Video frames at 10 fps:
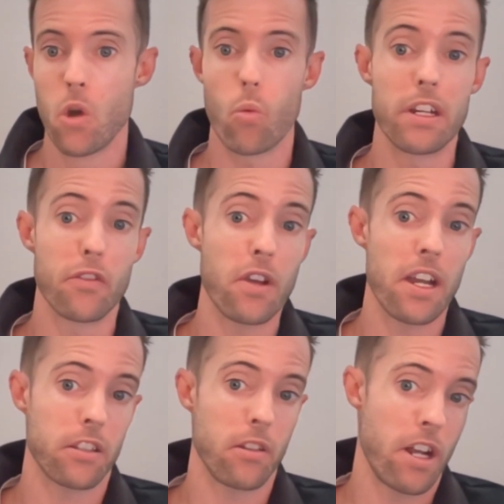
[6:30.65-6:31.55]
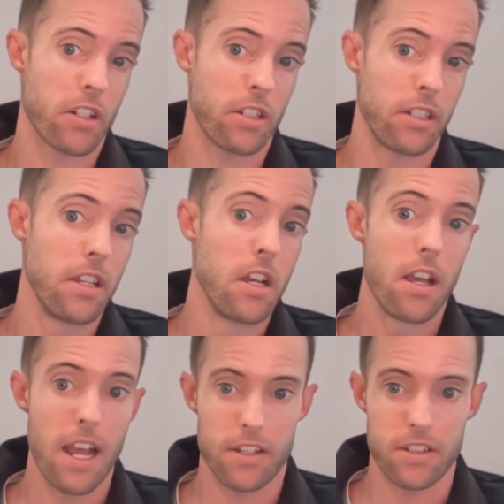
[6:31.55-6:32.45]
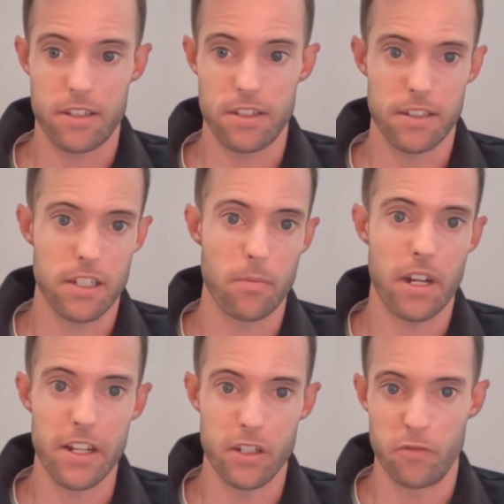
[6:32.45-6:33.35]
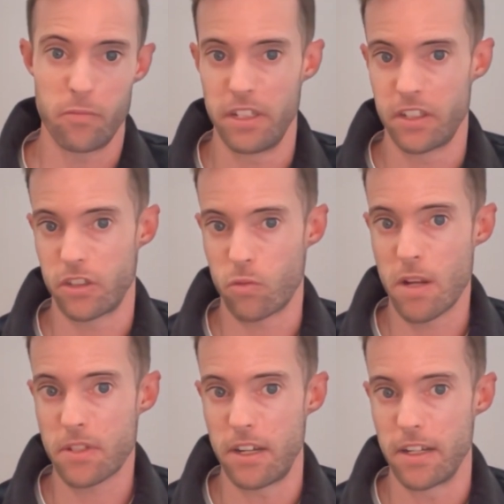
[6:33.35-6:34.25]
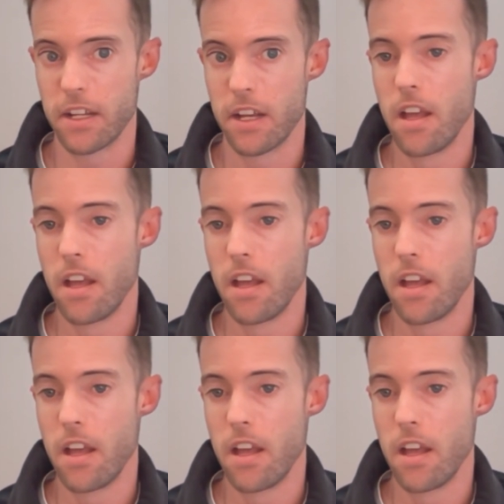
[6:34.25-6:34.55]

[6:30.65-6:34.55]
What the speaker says: when in fact they're actually accessing some kind of malicious website.